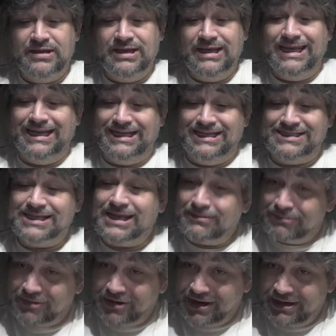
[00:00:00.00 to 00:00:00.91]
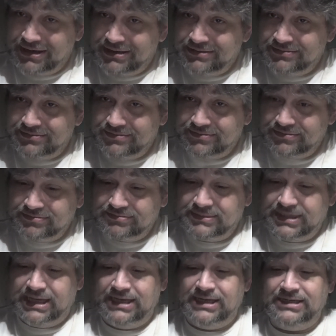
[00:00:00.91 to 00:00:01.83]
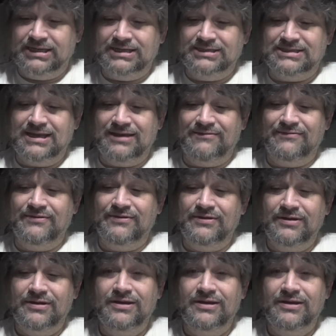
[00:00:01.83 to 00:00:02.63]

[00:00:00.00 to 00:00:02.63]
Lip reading: It is upgraded, and it does have